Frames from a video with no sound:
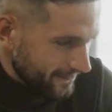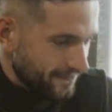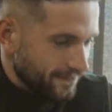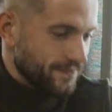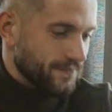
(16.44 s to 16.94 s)

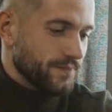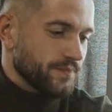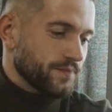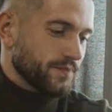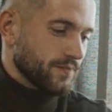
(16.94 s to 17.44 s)
role.
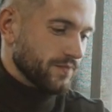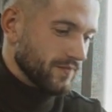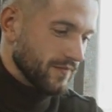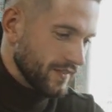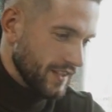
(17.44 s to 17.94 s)

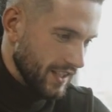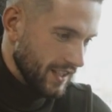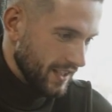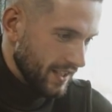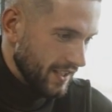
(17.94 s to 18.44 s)
He called me
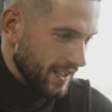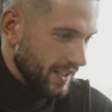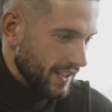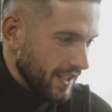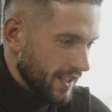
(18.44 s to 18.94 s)
up and he
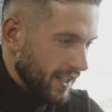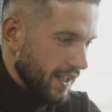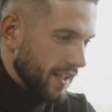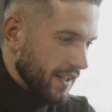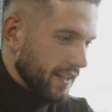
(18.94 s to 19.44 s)

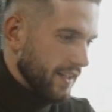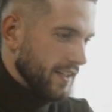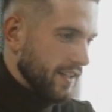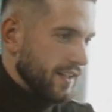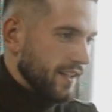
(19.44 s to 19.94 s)
requested some
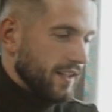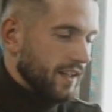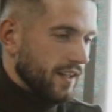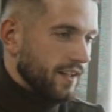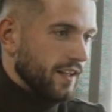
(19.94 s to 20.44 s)
10 minutes
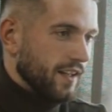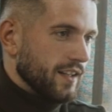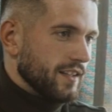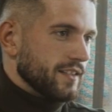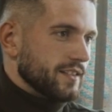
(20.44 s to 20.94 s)
of mine,
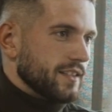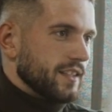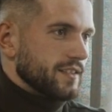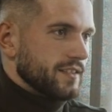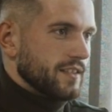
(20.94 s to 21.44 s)
which I
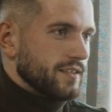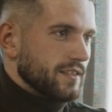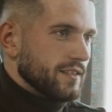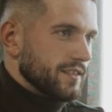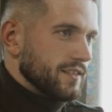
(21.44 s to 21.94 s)
readily
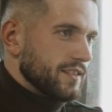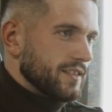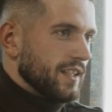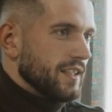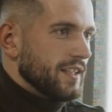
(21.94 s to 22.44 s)
agreed.
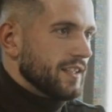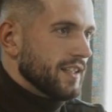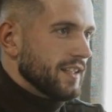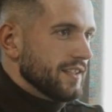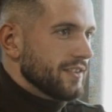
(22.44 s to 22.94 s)

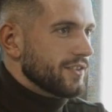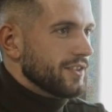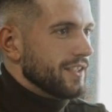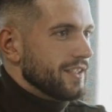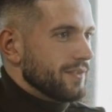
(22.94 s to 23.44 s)
And
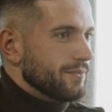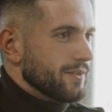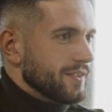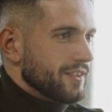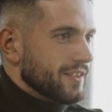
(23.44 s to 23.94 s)
when I
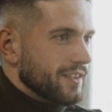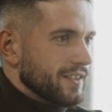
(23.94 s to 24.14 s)
listened to